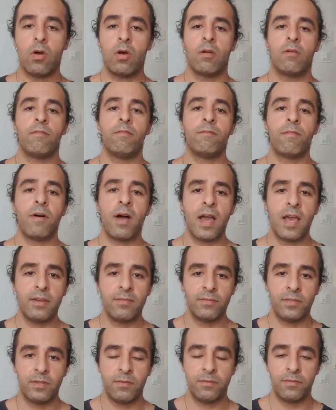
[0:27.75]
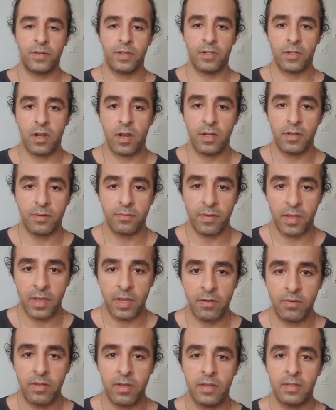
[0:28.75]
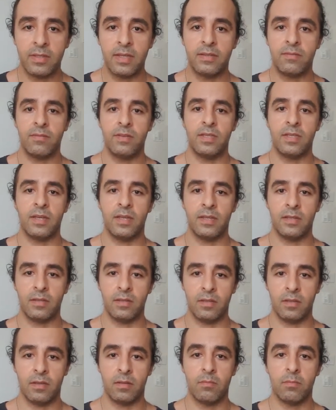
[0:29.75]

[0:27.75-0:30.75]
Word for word: are five different kind of area that we can